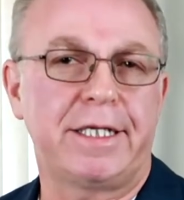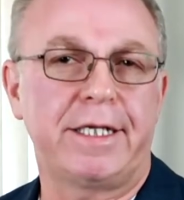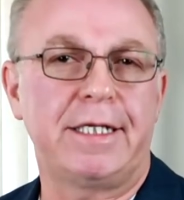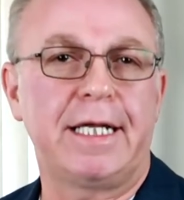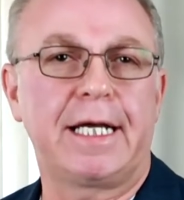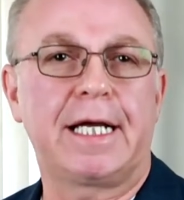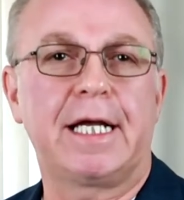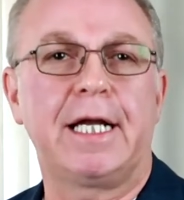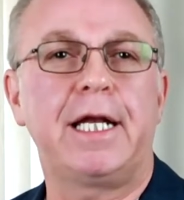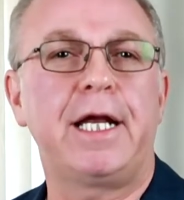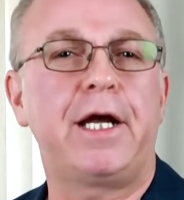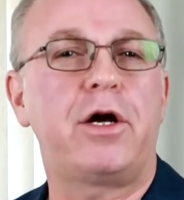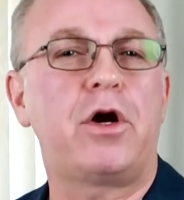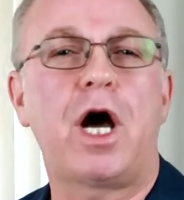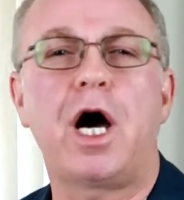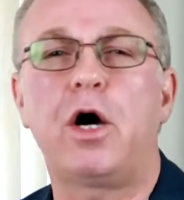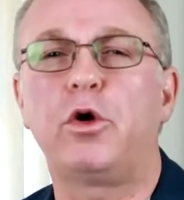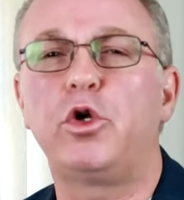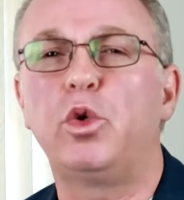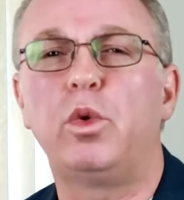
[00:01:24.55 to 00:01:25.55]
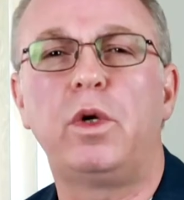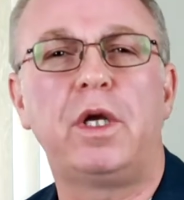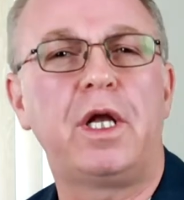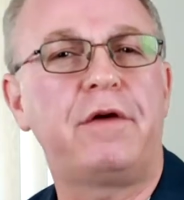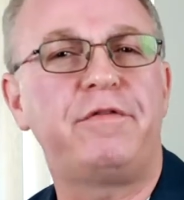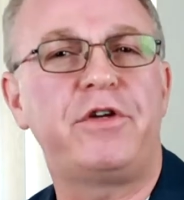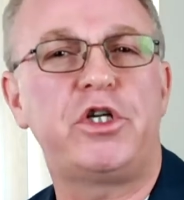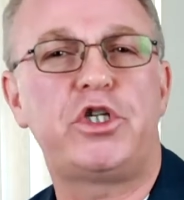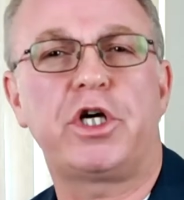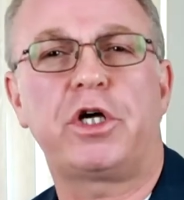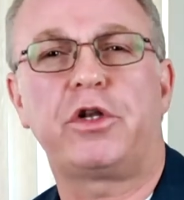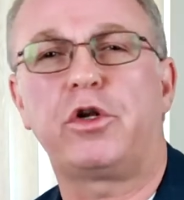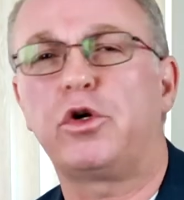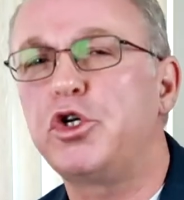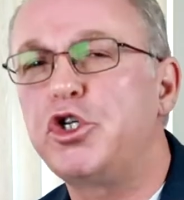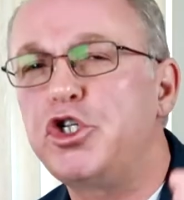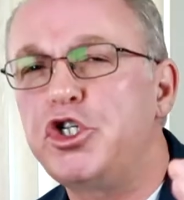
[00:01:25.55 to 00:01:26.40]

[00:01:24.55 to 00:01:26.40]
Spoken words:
and declare how you love each other